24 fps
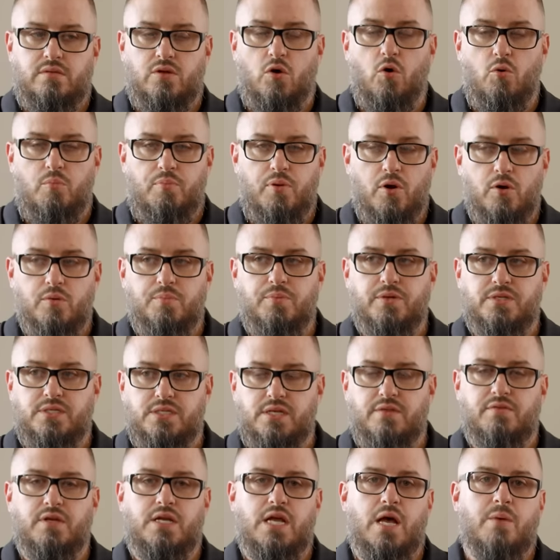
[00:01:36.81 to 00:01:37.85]
The whole purpose
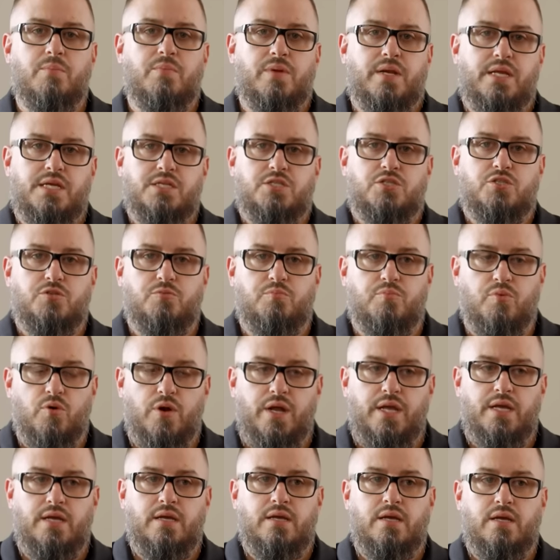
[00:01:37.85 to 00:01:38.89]
of the company is to
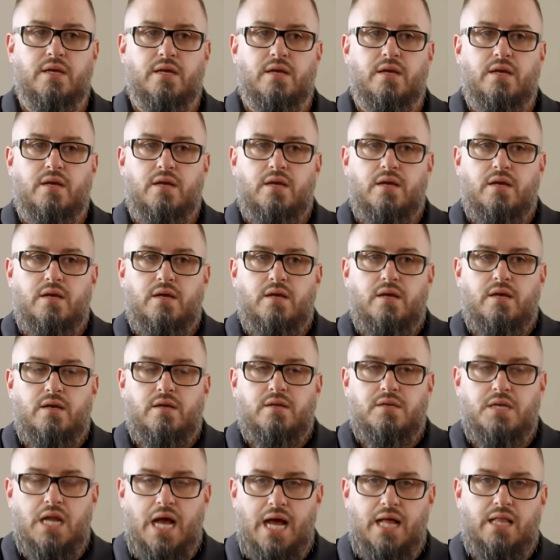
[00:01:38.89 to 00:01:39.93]
bring
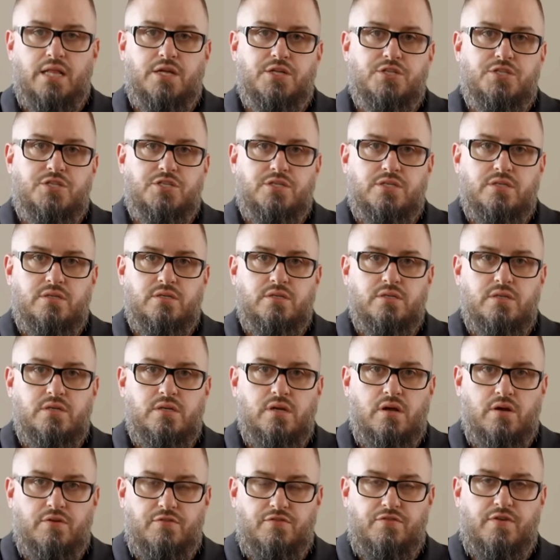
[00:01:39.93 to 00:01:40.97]
knowledge
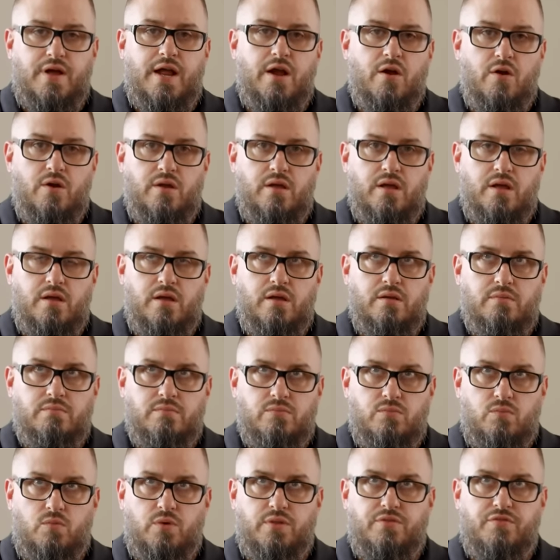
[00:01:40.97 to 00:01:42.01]
on fire
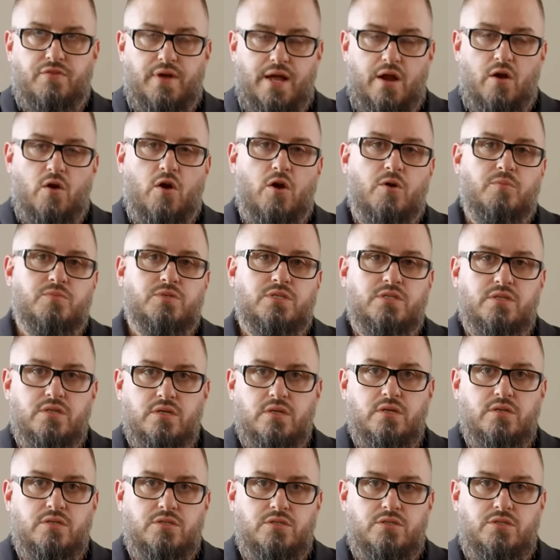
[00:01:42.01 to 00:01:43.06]
with firearms
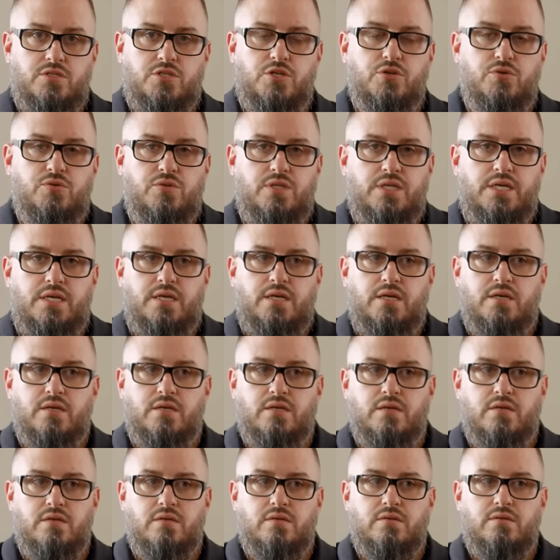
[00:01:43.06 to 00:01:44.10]
to the
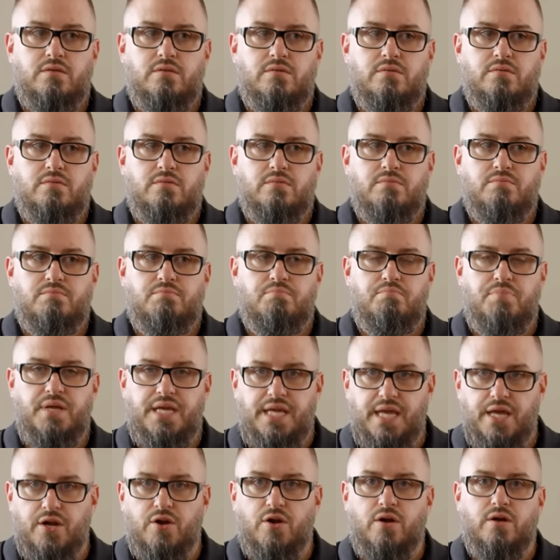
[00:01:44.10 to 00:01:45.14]

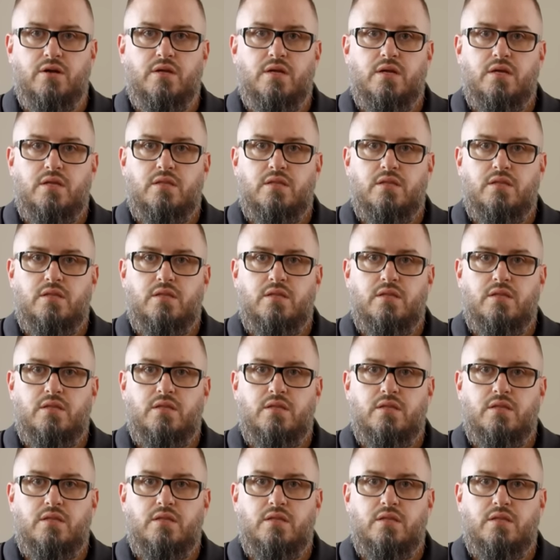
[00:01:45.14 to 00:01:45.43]
beginner.